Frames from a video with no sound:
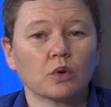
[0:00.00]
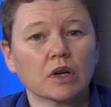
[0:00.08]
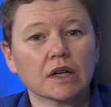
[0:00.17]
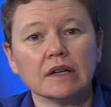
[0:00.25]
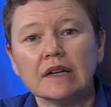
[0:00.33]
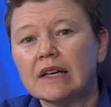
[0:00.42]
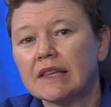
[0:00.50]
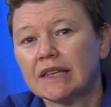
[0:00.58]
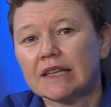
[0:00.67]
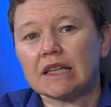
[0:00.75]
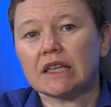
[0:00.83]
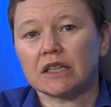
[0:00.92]
or
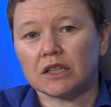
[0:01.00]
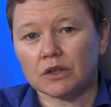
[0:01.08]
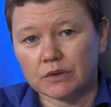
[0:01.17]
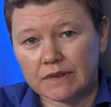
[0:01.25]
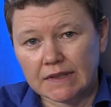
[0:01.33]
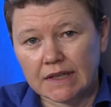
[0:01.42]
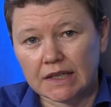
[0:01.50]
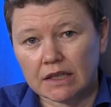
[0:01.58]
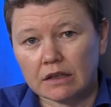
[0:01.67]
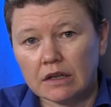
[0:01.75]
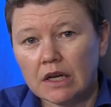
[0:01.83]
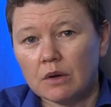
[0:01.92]
the EEOC,